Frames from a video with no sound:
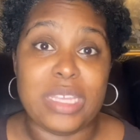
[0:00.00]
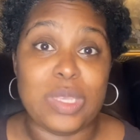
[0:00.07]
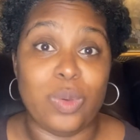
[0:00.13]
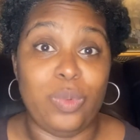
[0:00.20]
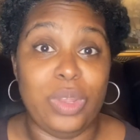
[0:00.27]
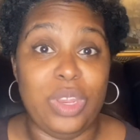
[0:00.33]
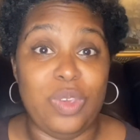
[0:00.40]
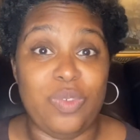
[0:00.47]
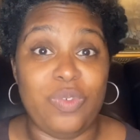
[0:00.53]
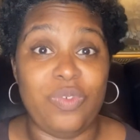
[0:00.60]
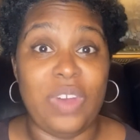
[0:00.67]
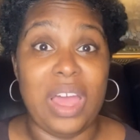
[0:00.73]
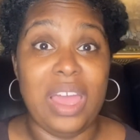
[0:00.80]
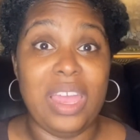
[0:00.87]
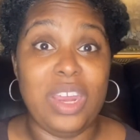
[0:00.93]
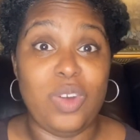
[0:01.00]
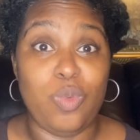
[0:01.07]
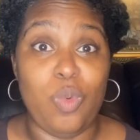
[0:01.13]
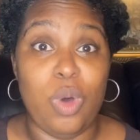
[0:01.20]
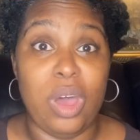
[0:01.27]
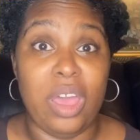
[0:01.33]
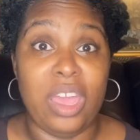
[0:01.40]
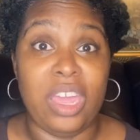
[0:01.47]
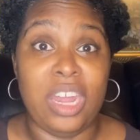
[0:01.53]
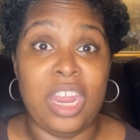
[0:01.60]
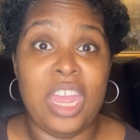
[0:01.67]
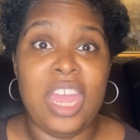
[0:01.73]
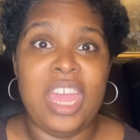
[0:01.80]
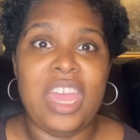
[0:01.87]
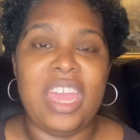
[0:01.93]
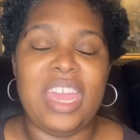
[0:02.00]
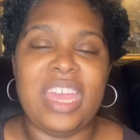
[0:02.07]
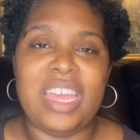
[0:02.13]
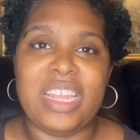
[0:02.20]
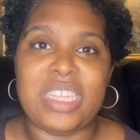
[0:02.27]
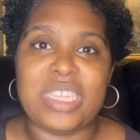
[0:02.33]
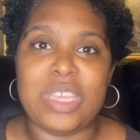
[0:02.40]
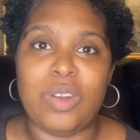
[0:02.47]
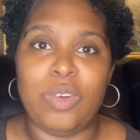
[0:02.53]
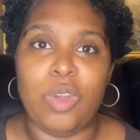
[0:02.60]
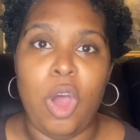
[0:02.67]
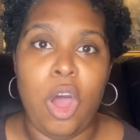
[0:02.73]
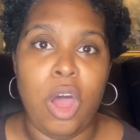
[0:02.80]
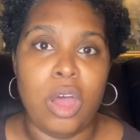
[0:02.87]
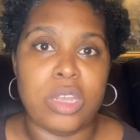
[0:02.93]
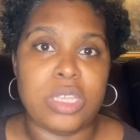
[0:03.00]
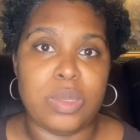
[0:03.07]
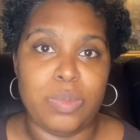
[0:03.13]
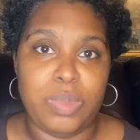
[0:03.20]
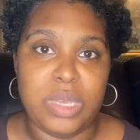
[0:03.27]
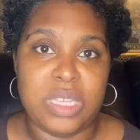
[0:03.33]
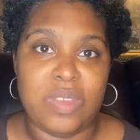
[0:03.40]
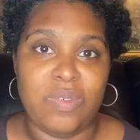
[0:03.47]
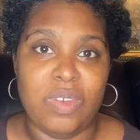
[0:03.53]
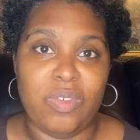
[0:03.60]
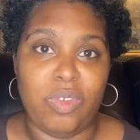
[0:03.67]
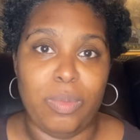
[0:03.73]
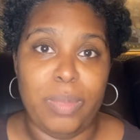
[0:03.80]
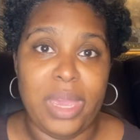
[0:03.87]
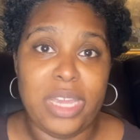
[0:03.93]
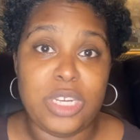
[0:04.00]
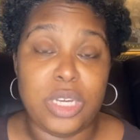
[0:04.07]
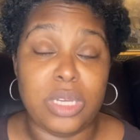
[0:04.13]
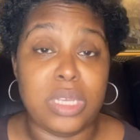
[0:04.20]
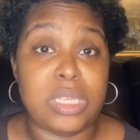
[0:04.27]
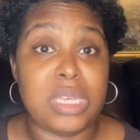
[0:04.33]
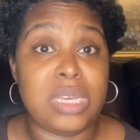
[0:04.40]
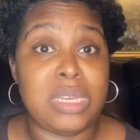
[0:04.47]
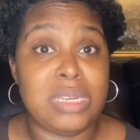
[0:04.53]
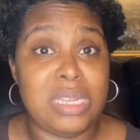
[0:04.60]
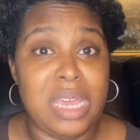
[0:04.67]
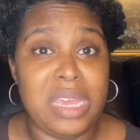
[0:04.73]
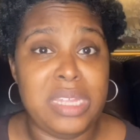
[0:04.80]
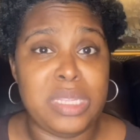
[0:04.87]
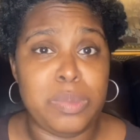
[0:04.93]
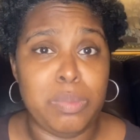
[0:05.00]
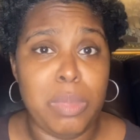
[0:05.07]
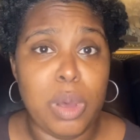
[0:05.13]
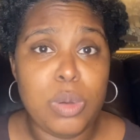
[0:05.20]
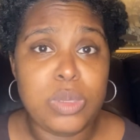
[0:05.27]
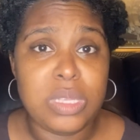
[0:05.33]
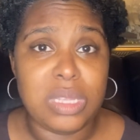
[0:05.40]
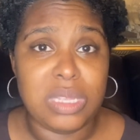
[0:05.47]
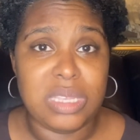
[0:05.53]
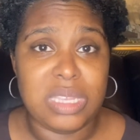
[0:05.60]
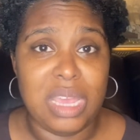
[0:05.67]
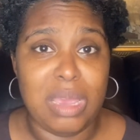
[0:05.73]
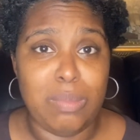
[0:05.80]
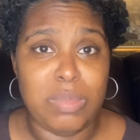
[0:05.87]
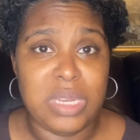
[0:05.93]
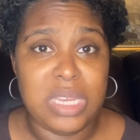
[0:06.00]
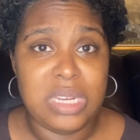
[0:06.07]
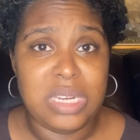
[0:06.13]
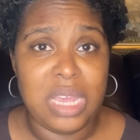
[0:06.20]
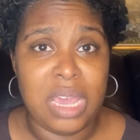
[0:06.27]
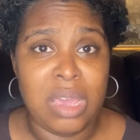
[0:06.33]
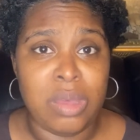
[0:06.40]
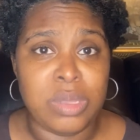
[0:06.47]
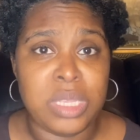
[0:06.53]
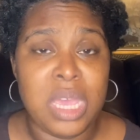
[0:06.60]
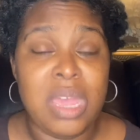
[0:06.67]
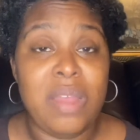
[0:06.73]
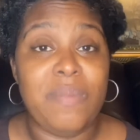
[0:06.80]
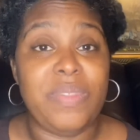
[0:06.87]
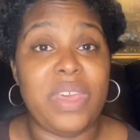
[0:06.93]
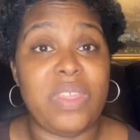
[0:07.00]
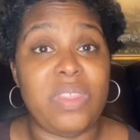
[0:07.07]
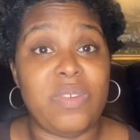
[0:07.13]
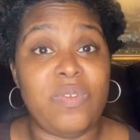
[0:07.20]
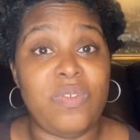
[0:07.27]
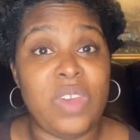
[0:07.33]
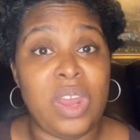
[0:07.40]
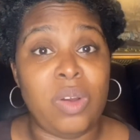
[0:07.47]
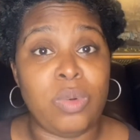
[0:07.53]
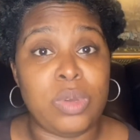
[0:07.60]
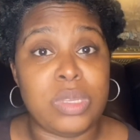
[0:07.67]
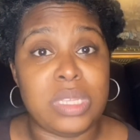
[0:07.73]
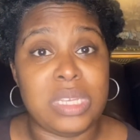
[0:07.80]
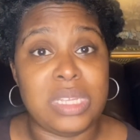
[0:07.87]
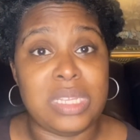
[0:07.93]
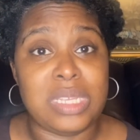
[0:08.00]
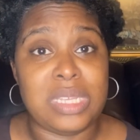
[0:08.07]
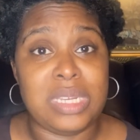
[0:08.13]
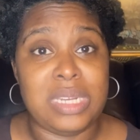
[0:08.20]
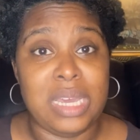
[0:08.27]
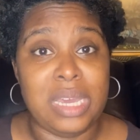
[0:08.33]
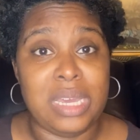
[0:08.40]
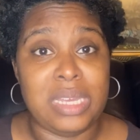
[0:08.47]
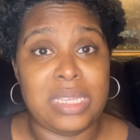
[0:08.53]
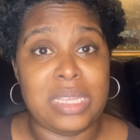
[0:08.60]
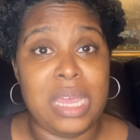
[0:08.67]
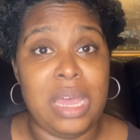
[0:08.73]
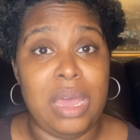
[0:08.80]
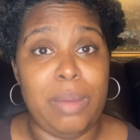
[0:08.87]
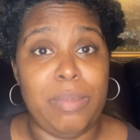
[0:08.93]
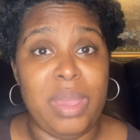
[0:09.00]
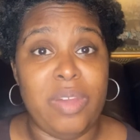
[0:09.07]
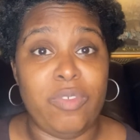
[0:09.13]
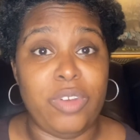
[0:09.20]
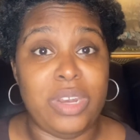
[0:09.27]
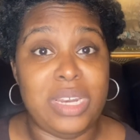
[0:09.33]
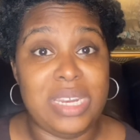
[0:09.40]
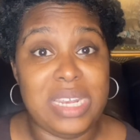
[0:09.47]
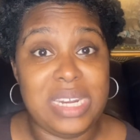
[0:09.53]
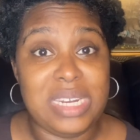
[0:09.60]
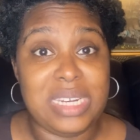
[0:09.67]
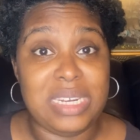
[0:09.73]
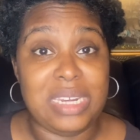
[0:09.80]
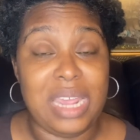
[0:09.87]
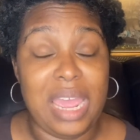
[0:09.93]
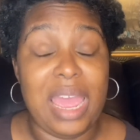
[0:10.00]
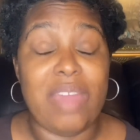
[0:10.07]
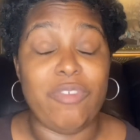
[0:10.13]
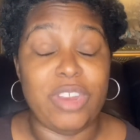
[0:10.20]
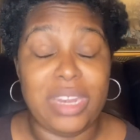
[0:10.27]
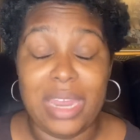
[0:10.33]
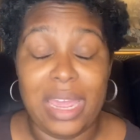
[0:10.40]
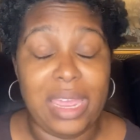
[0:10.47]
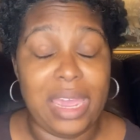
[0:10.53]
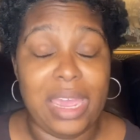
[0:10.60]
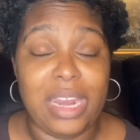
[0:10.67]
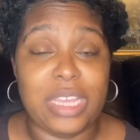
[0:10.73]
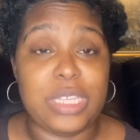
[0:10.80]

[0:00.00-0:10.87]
So when you find one, it's an awesome piece of information because it contains most of the same details that the federal census does every decade,